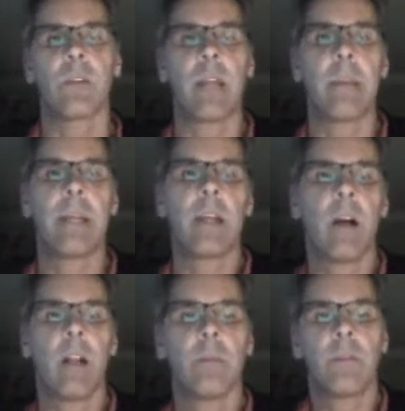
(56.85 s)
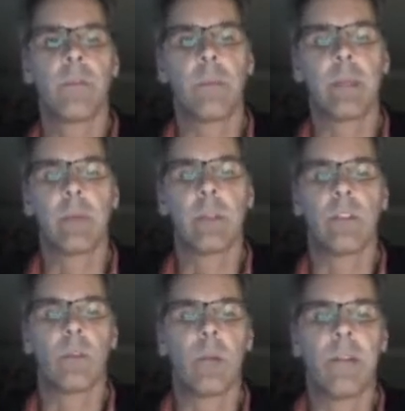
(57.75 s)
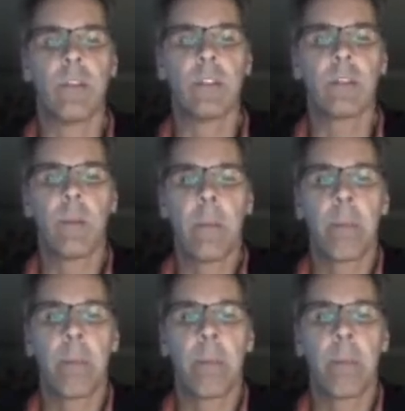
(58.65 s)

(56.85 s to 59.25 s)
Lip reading: or that many columns from the original reference.